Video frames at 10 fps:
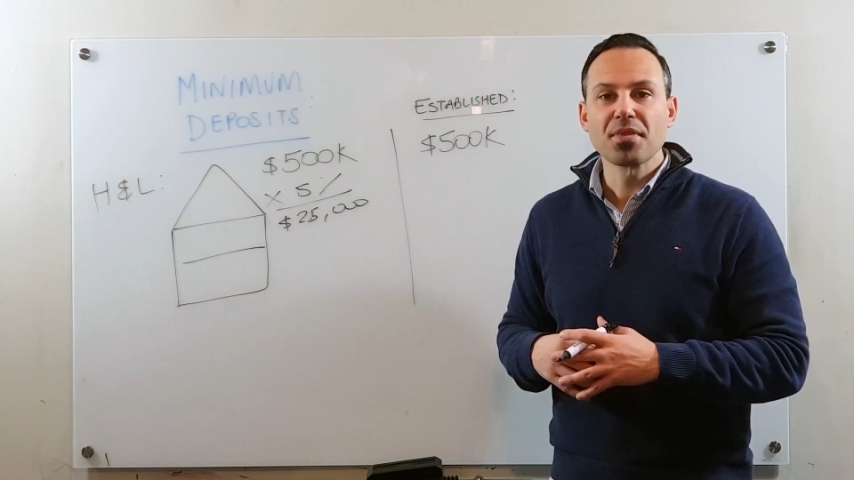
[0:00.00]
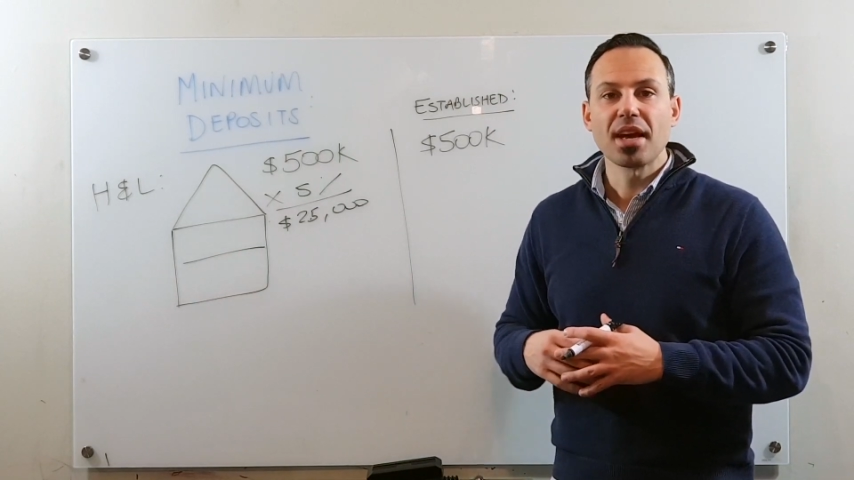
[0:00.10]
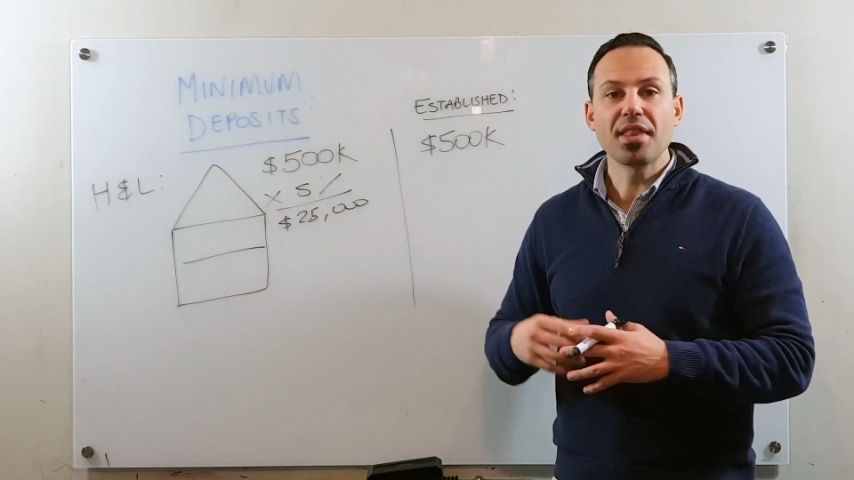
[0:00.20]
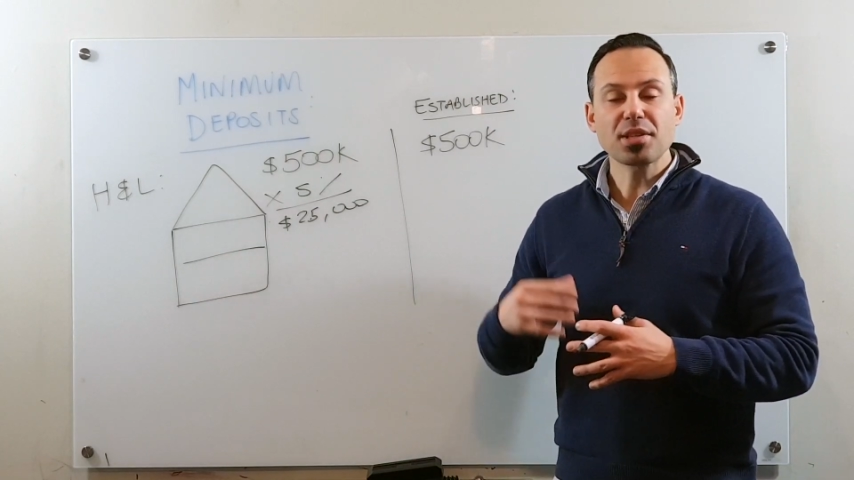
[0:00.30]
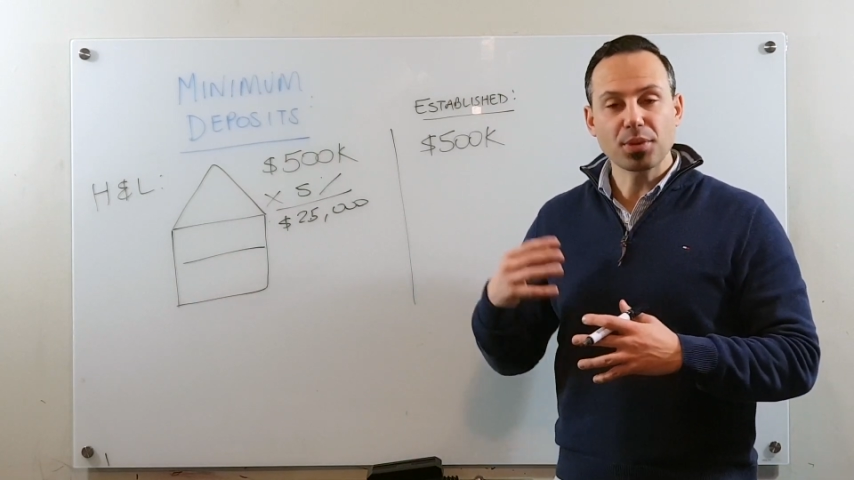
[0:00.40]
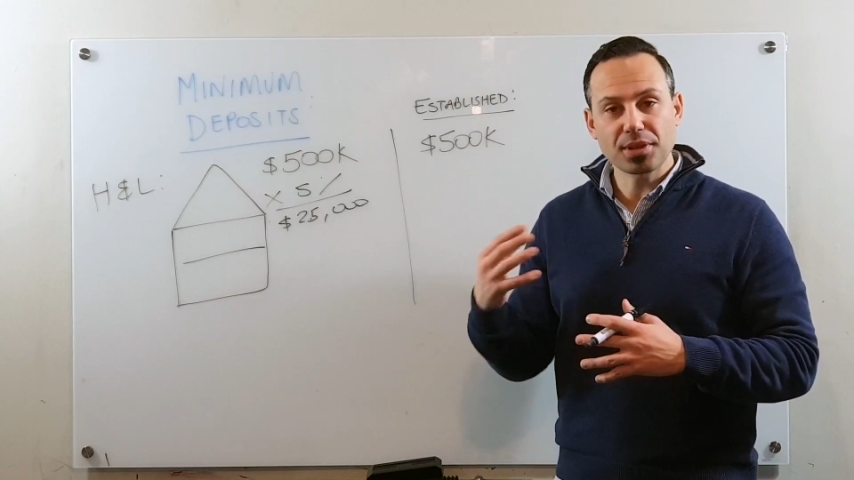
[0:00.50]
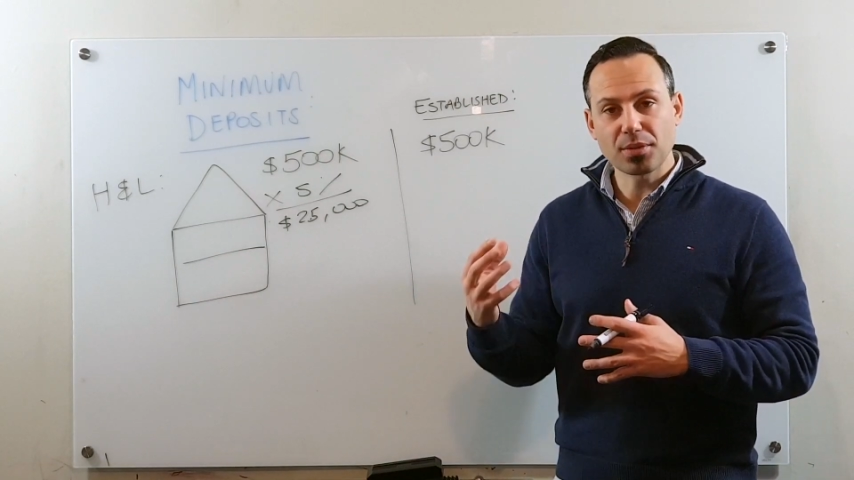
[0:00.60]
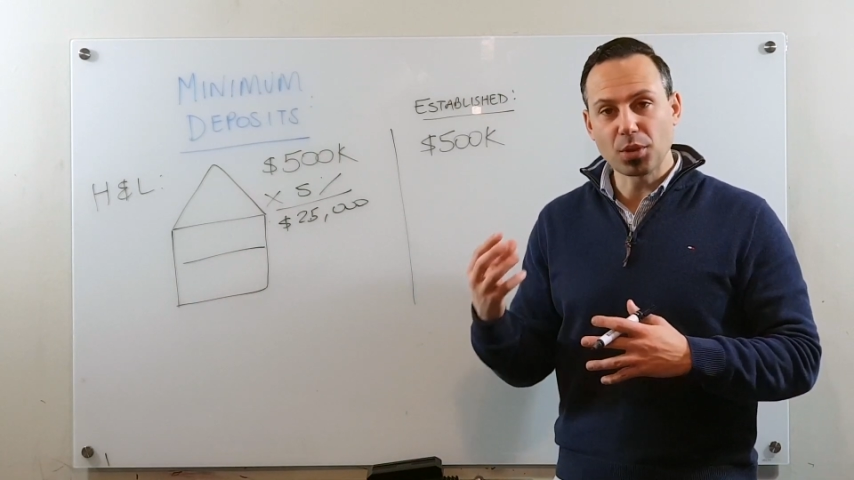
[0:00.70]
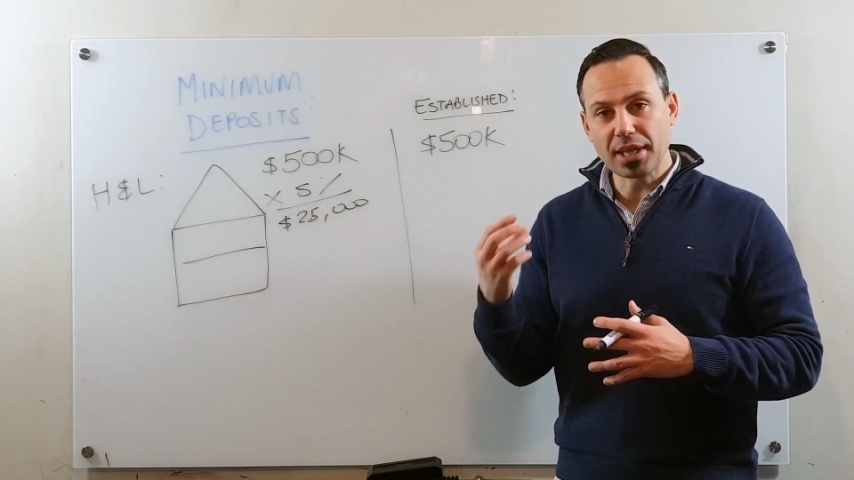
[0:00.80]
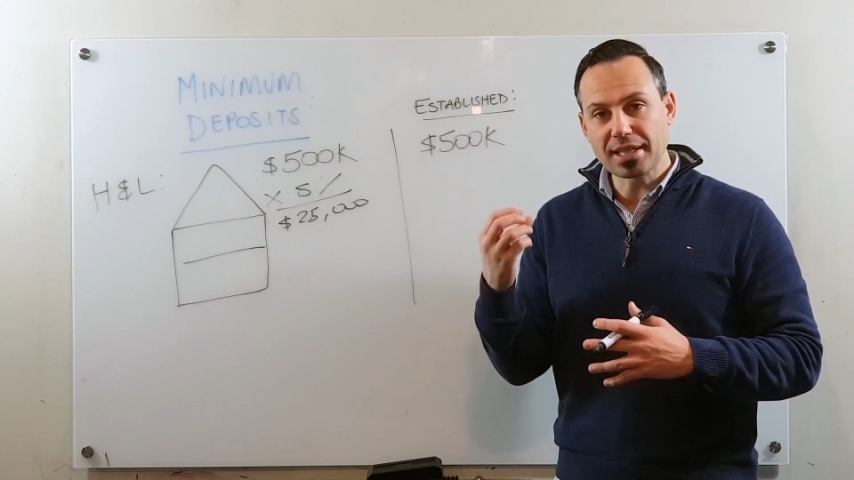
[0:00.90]
And that's
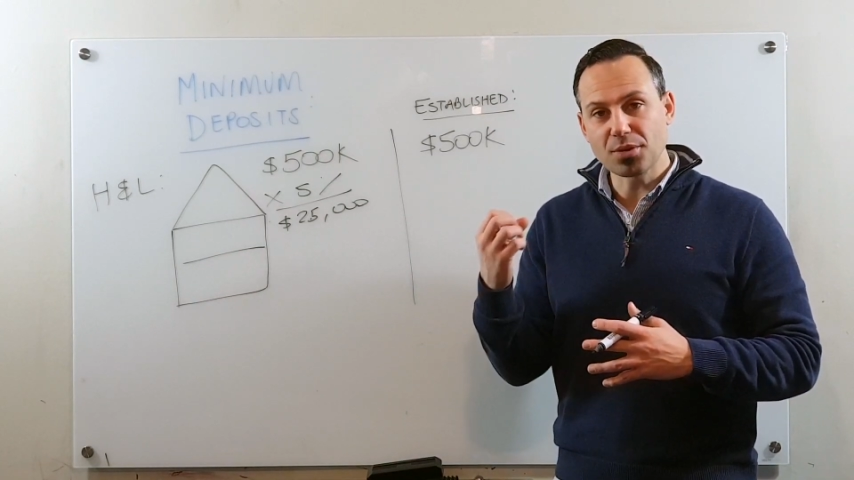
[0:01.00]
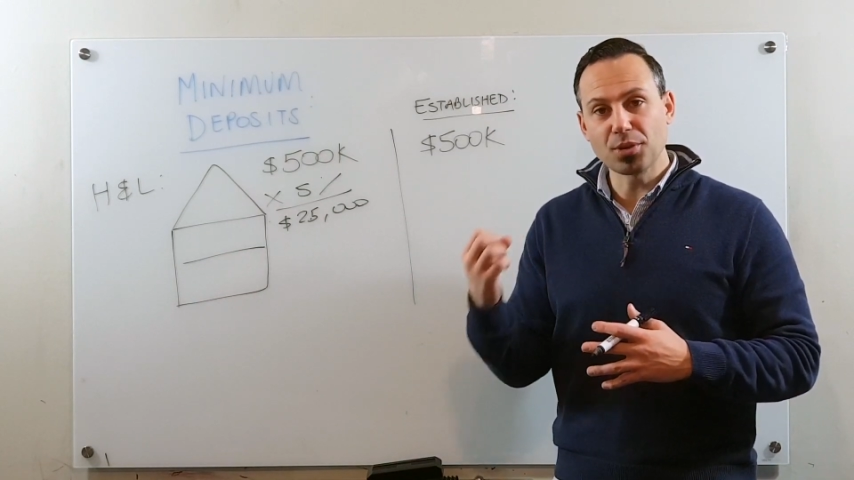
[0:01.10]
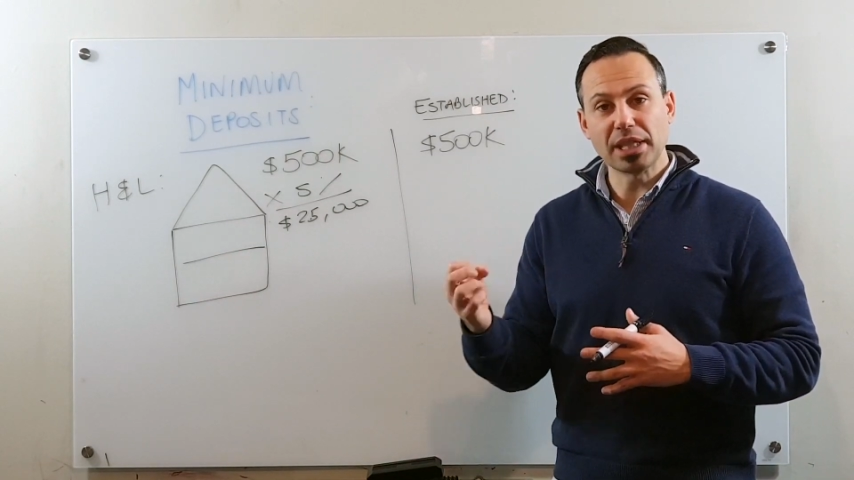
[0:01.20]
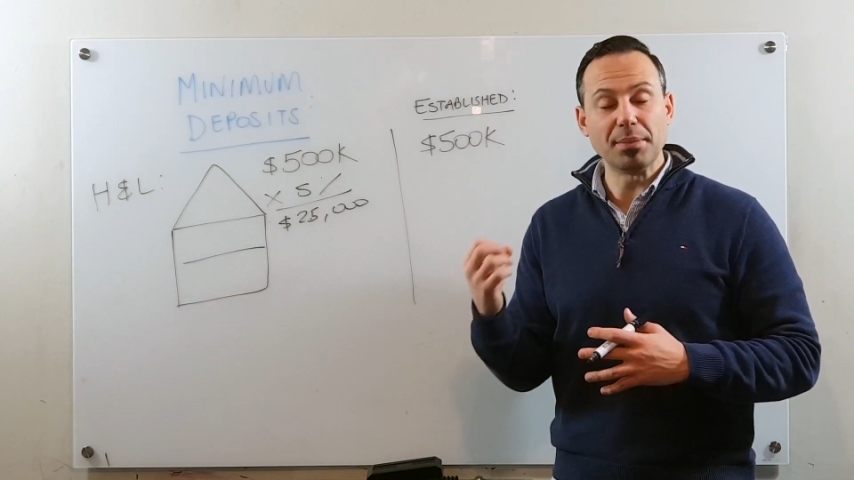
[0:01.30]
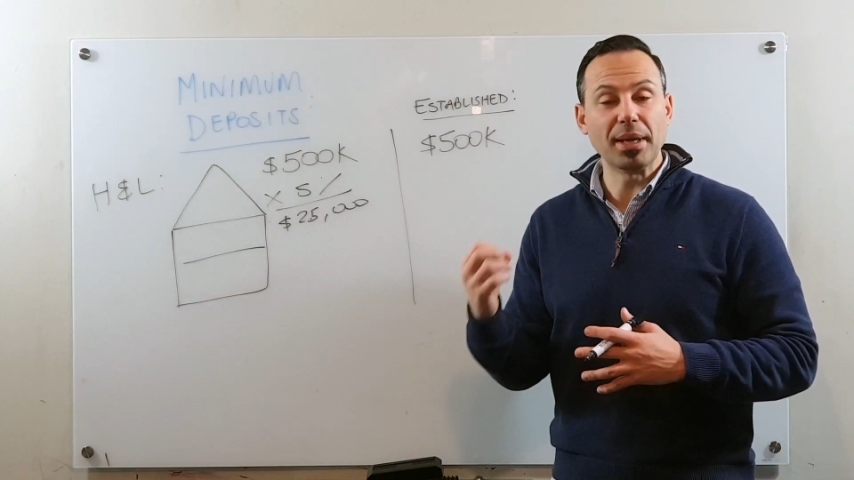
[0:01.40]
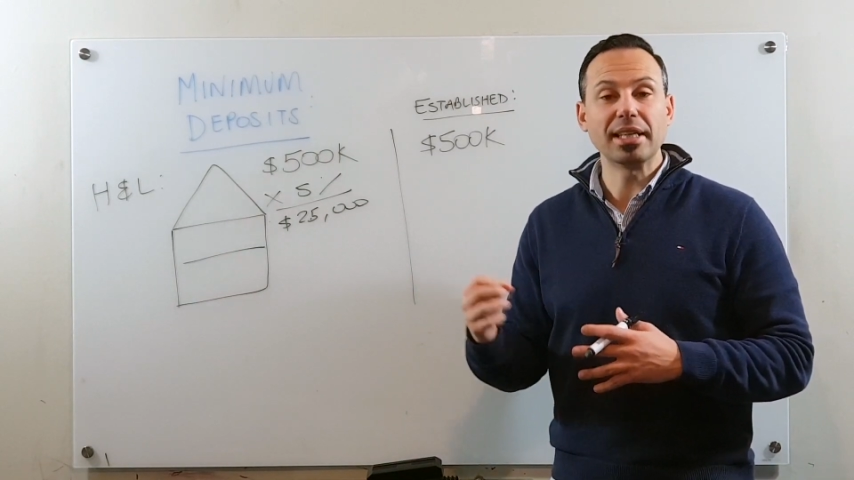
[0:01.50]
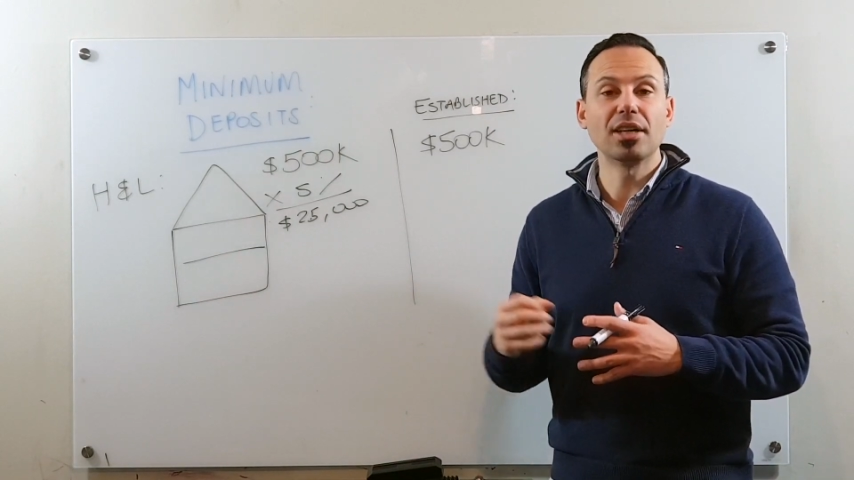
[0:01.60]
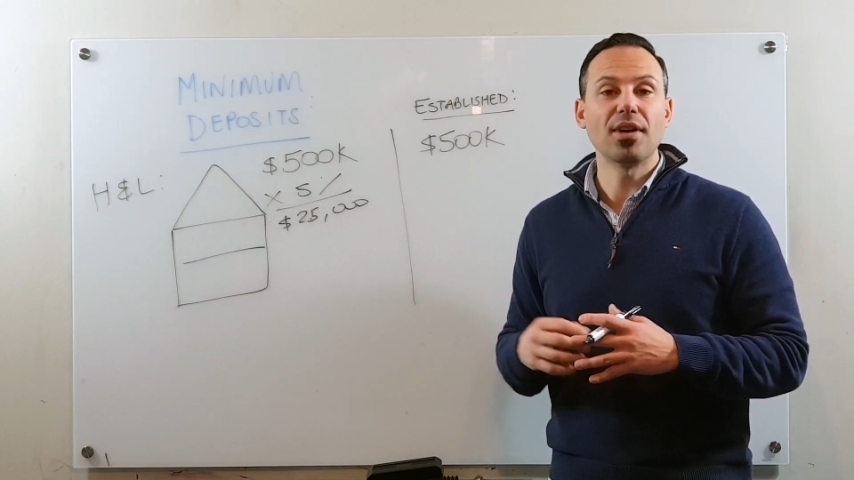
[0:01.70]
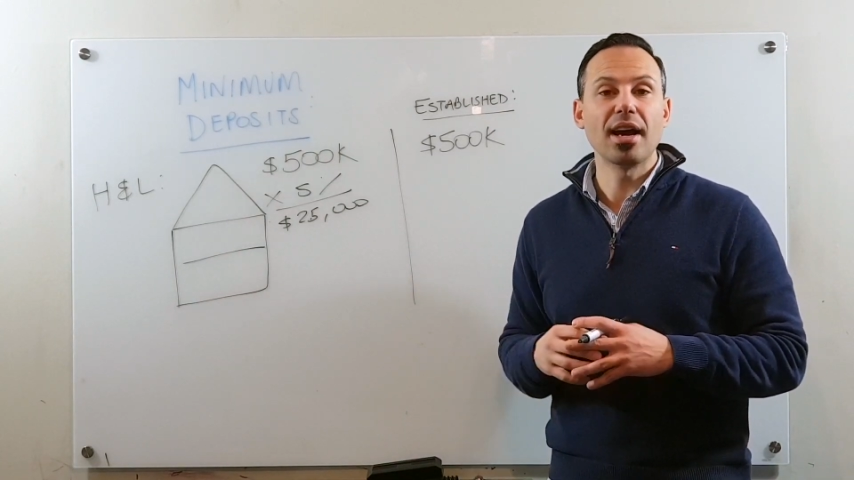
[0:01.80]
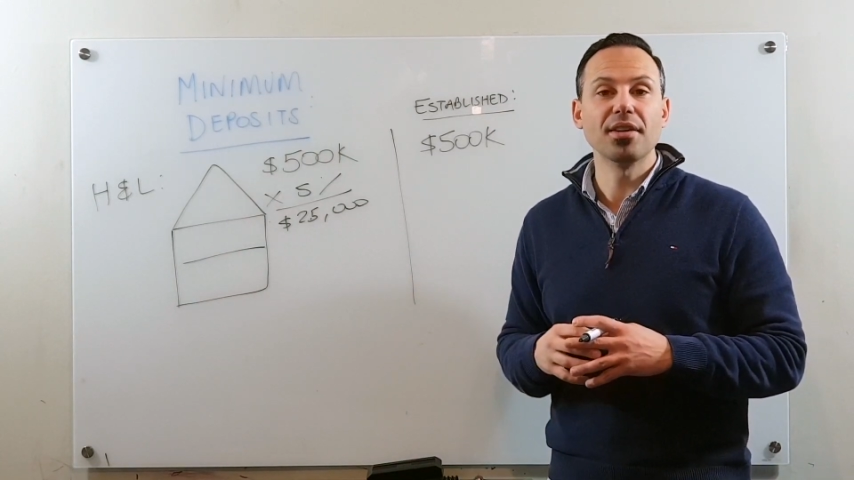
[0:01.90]
what we need to really meet
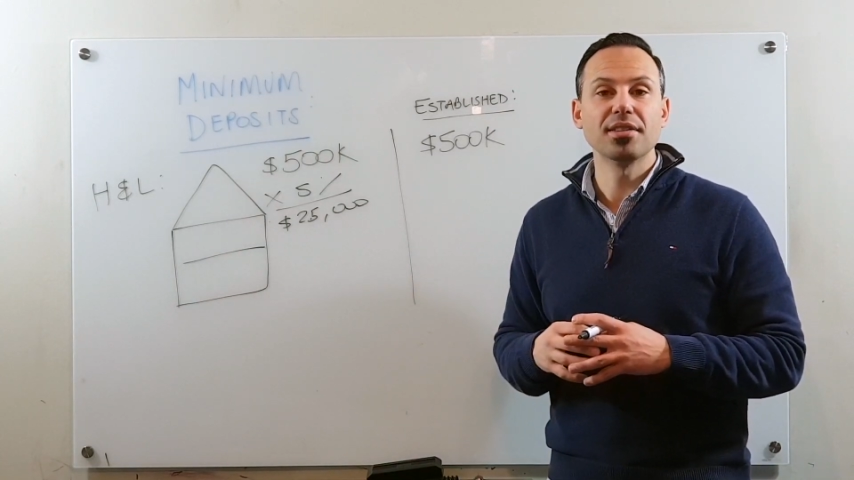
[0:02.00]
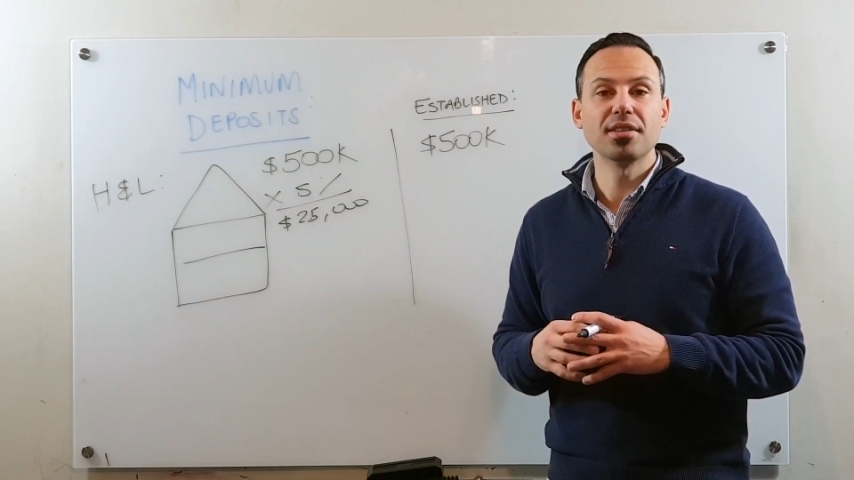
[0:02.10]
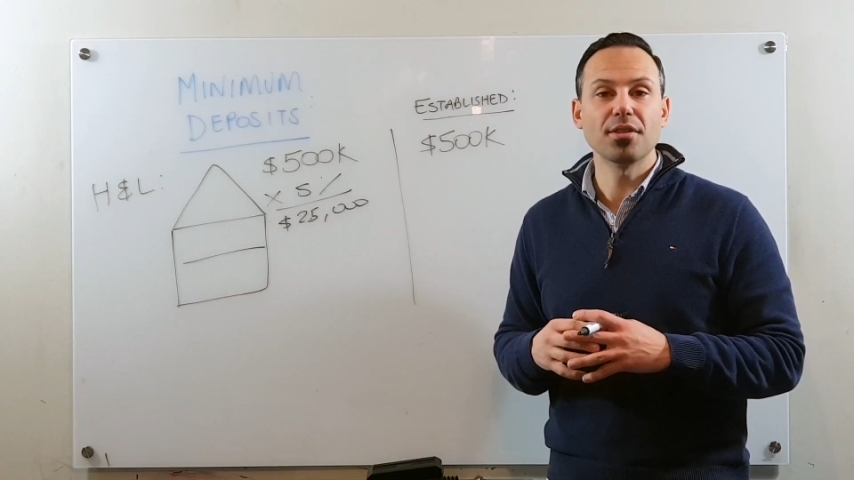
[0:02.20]
around